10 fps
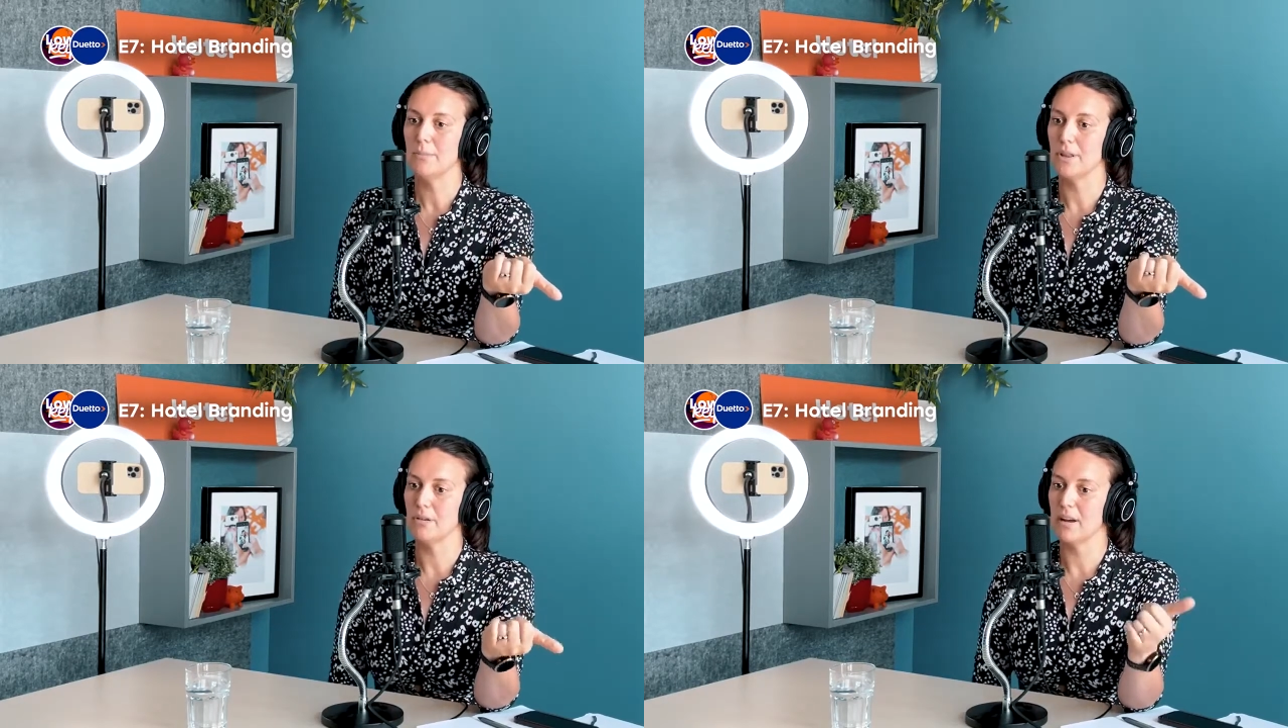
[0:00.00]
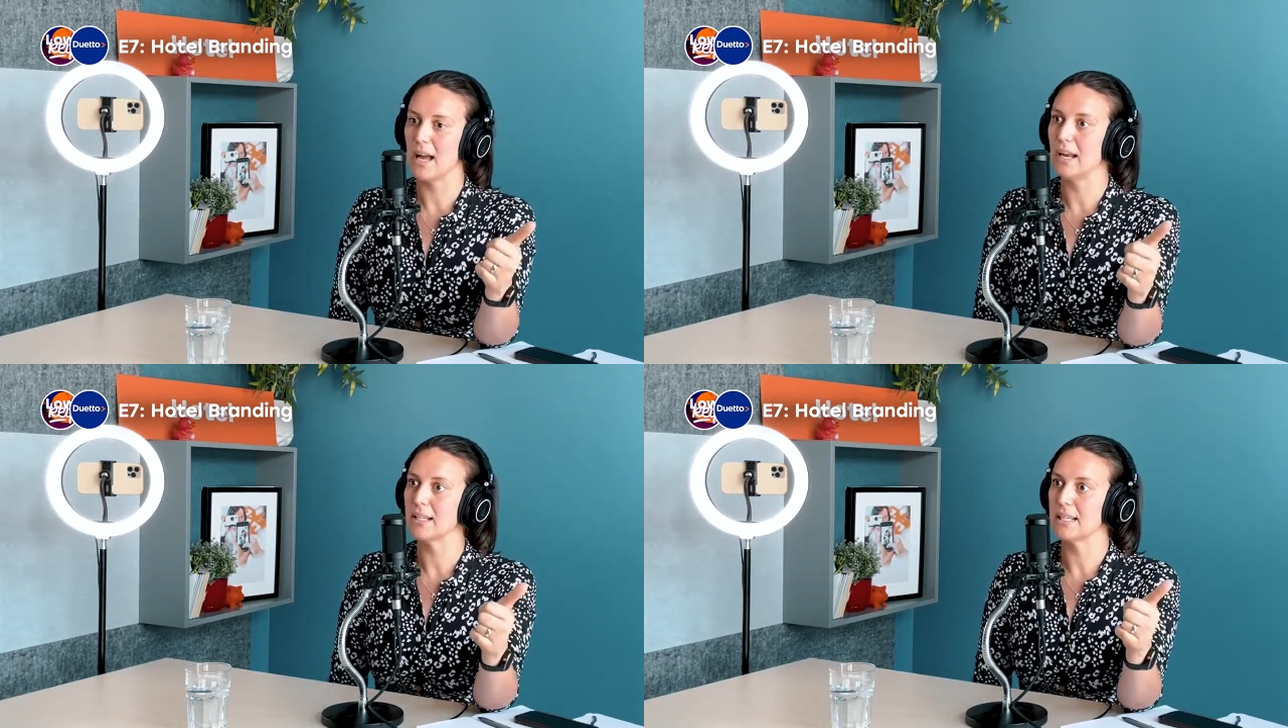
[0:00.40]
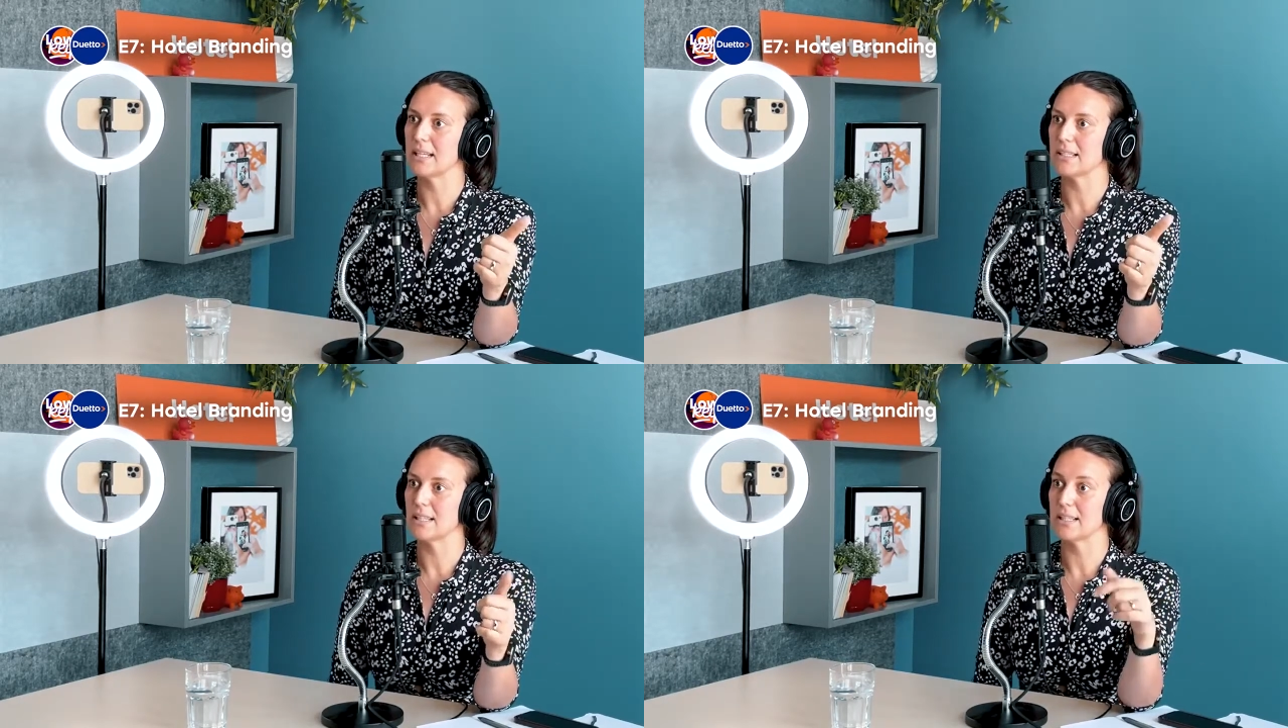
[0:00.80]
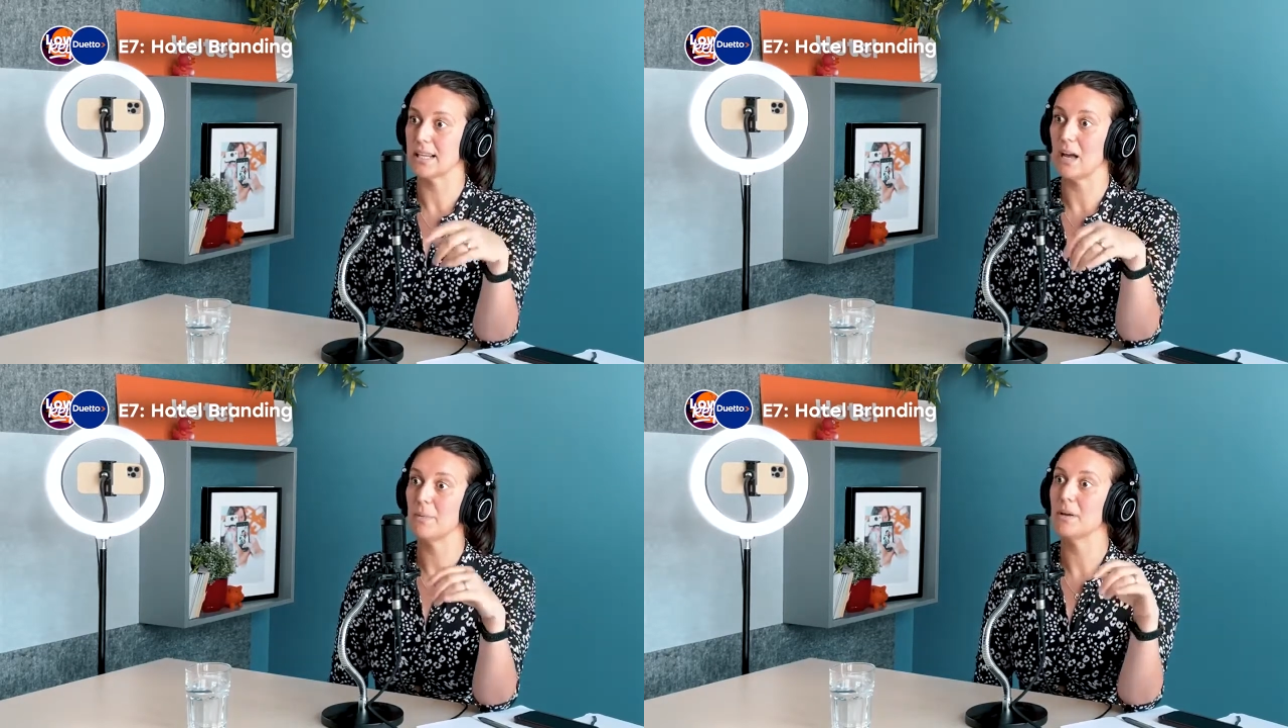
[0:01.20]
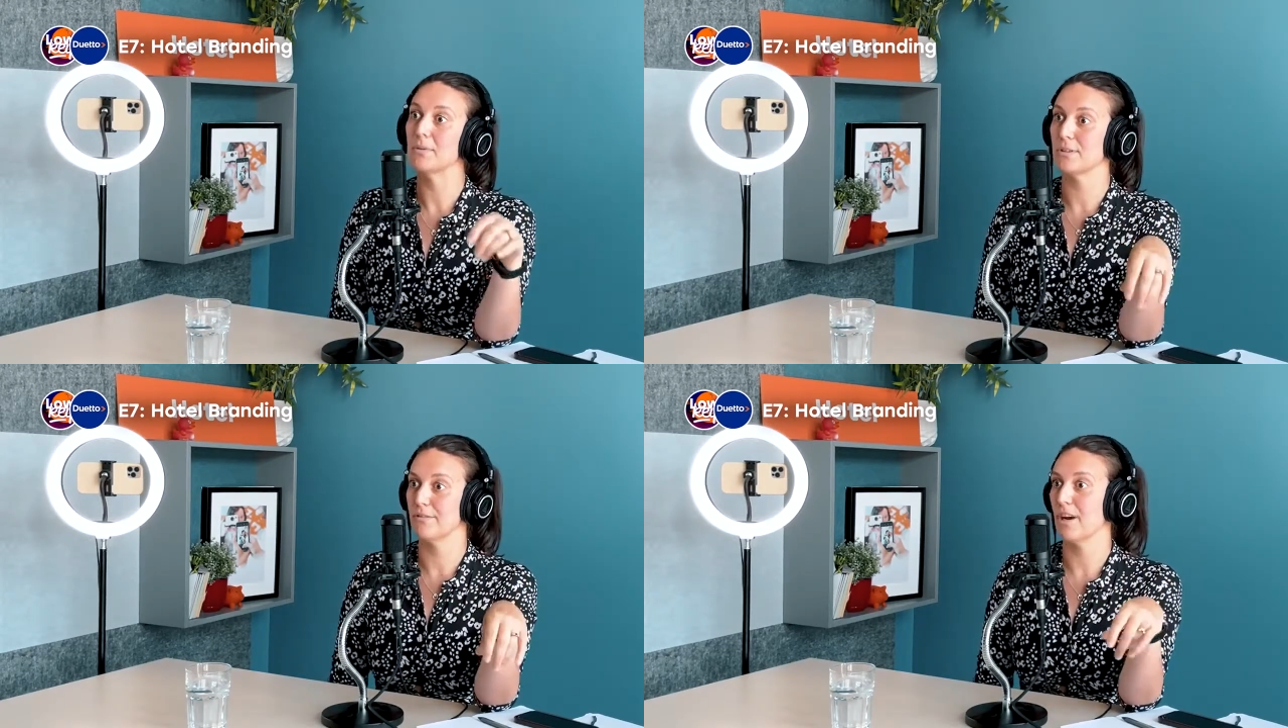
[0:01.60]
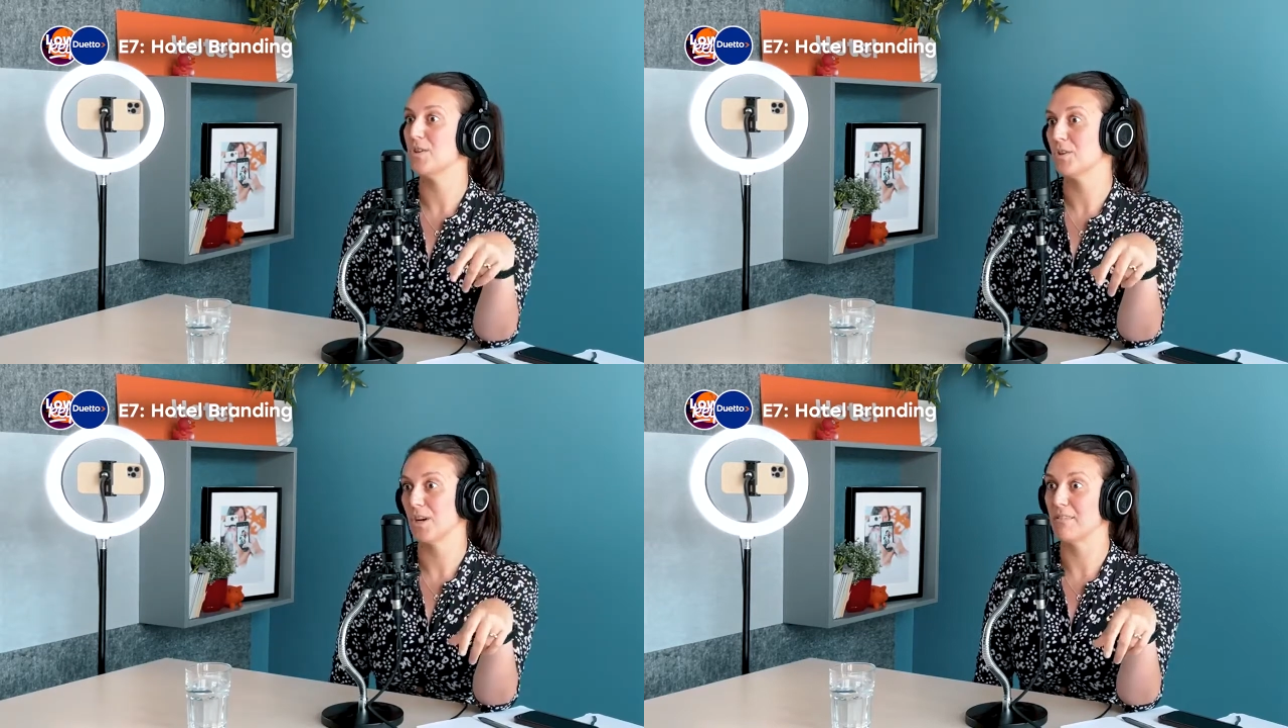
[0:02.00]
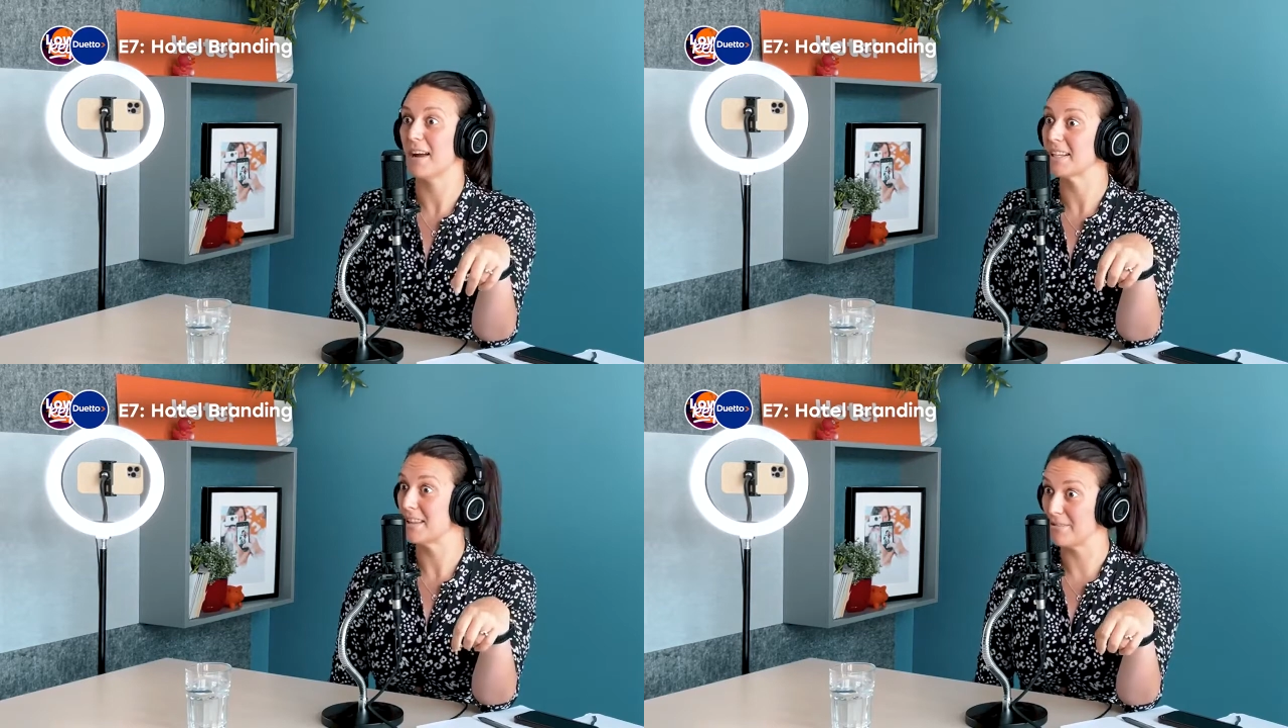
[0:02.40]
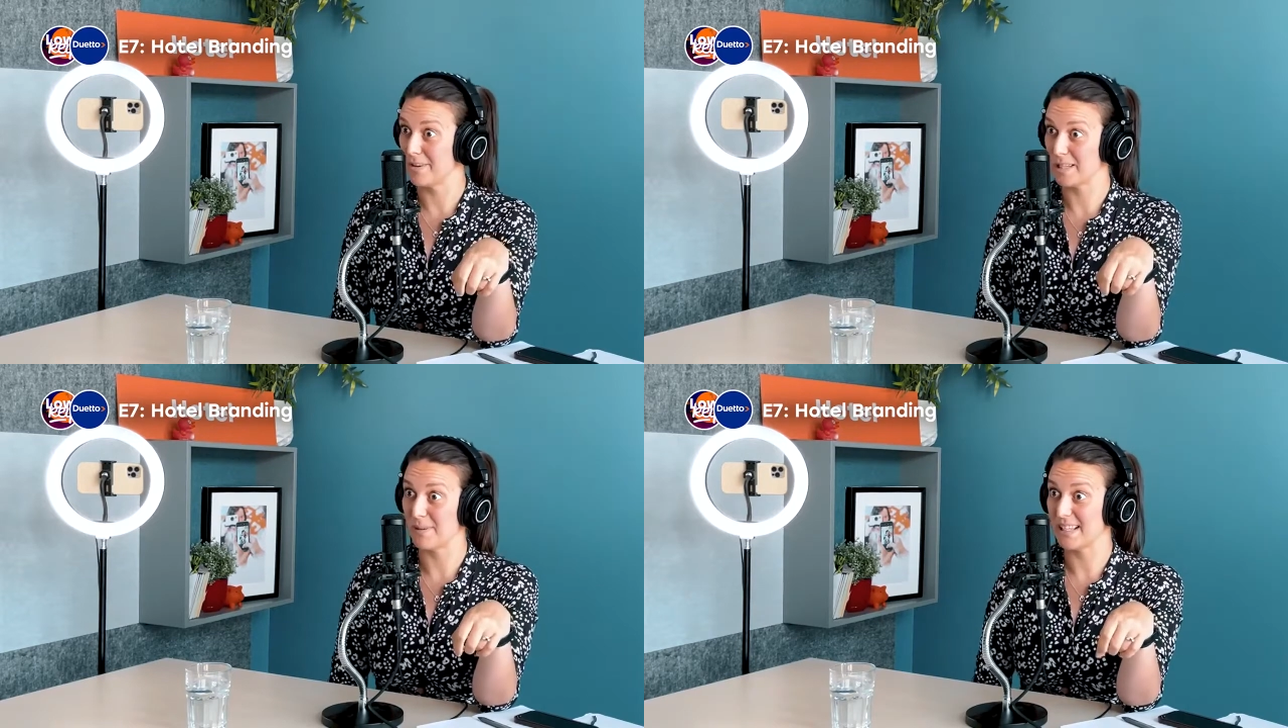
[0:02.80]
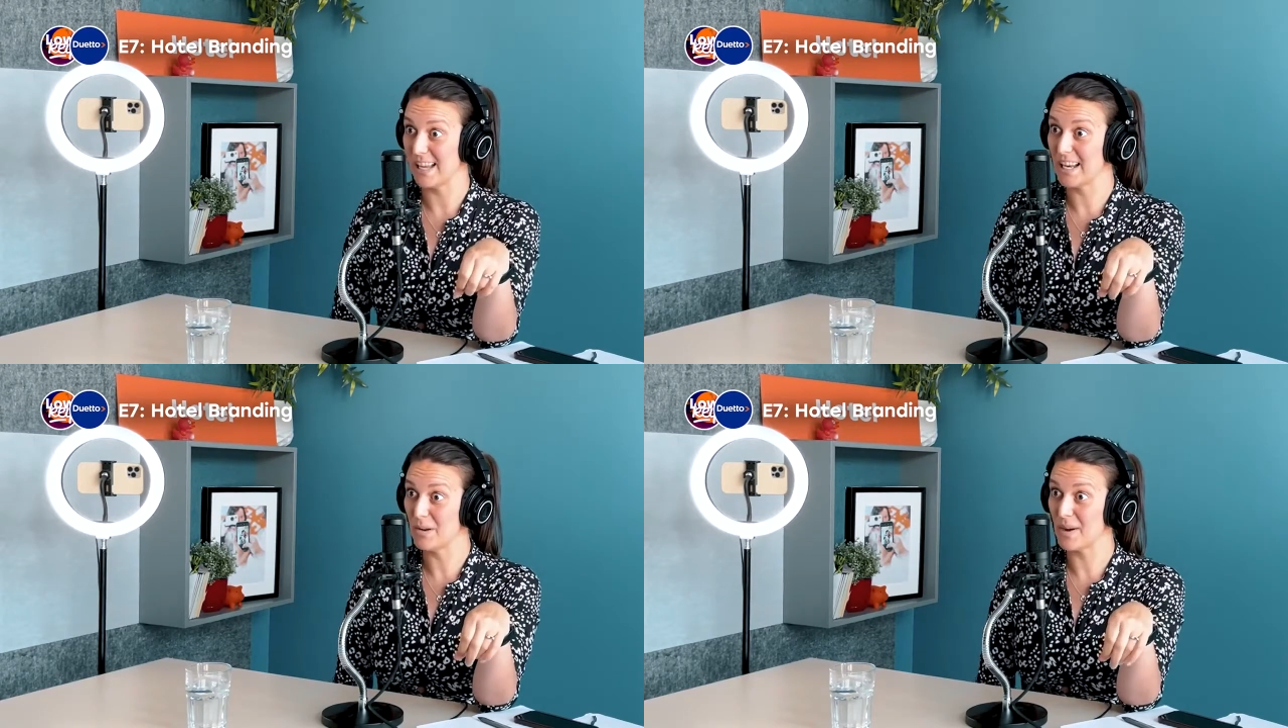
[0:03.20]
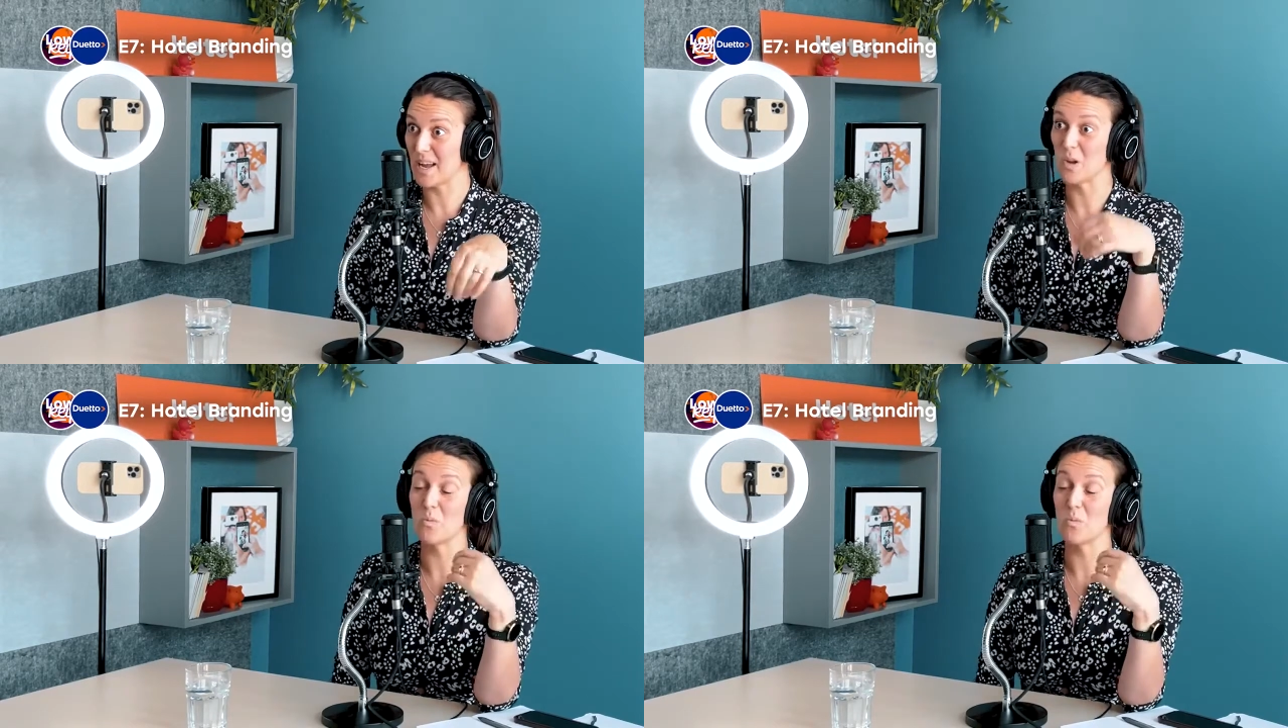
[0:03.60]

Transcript: But the reality is that to get people to find you direct in the first place anyway,